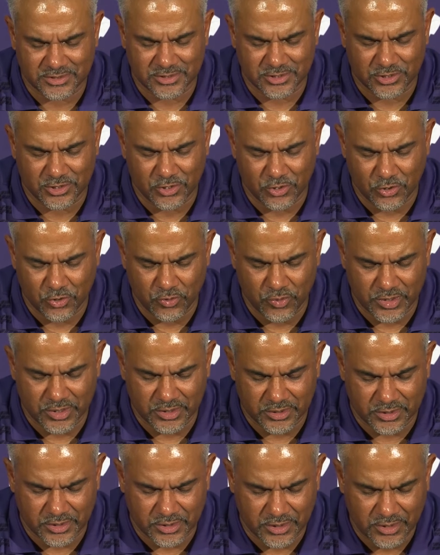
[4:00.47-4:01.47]
to go
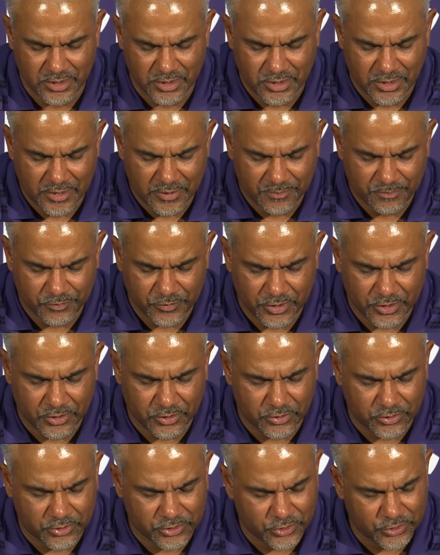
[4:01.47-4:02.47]
with, you
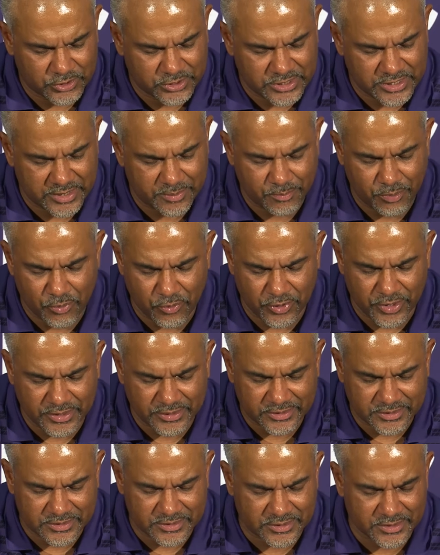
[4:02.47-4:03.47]
know, 13
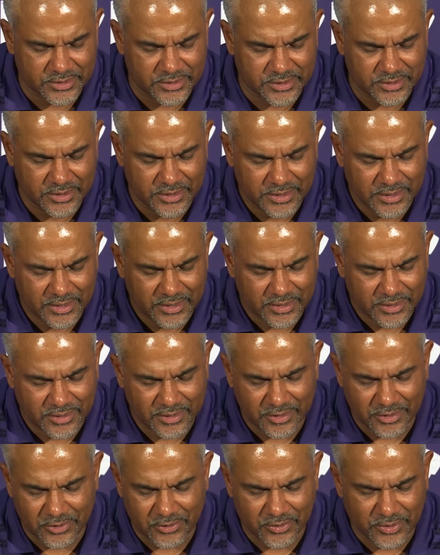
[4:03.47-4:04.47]
points and,
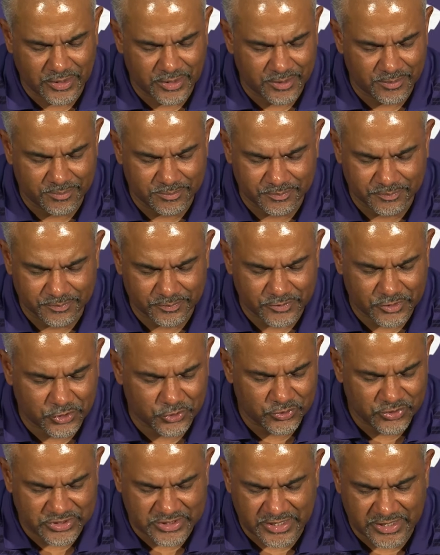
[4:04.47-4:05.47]
you know, um,
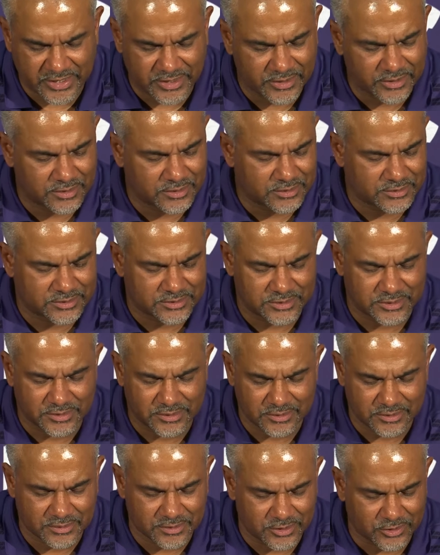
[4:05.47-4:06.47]
two steals
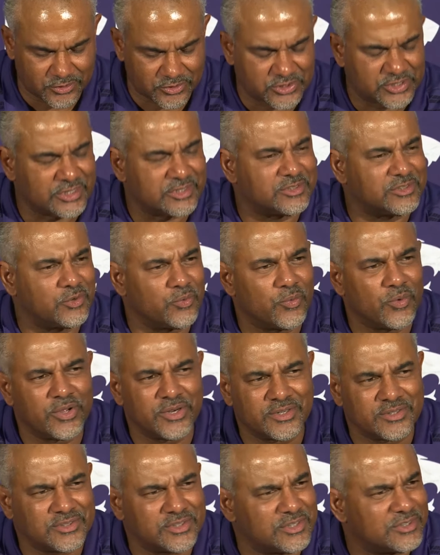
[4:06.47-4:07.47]
and, you know, six to
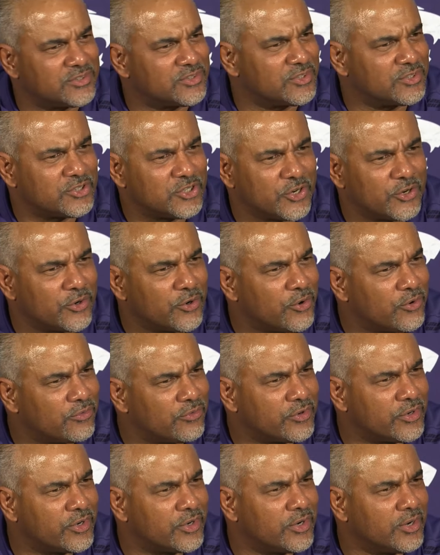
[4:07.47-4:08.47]
one assist to
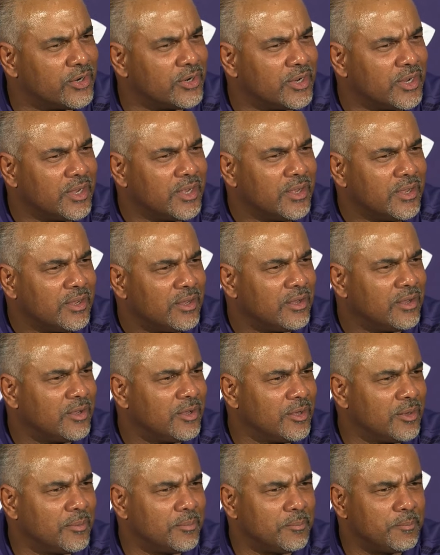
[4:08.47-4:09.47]
turnover.
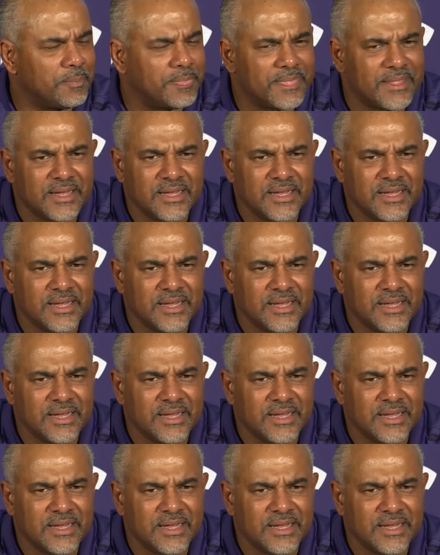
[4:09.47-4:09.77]
Um,